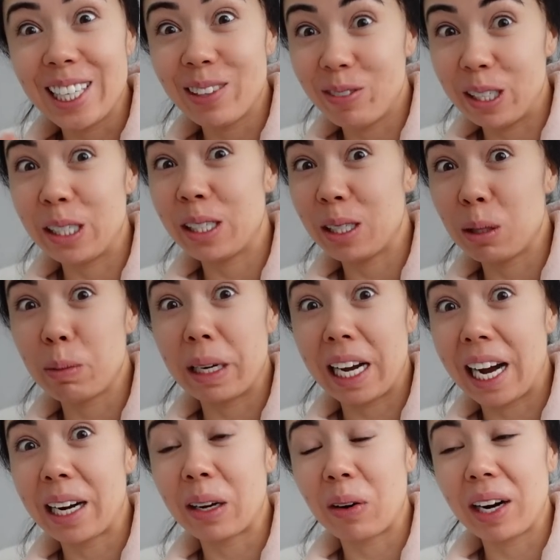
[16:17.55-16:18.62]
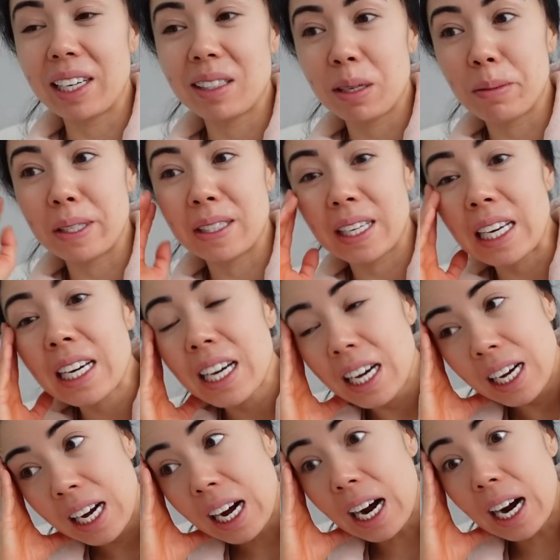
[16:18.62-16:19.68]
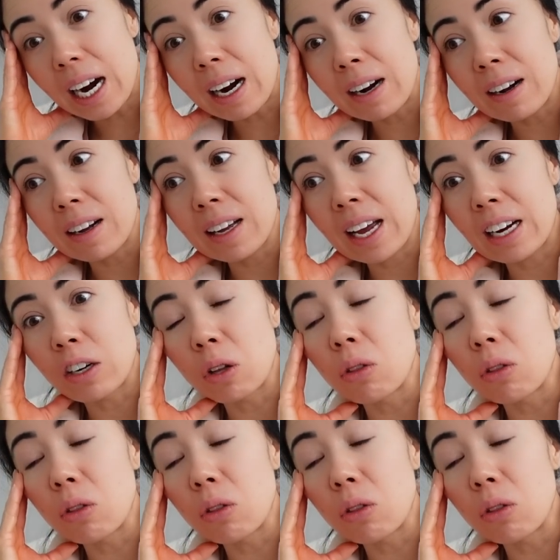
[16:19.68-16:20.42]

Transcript: which has been kind of crazy busy, and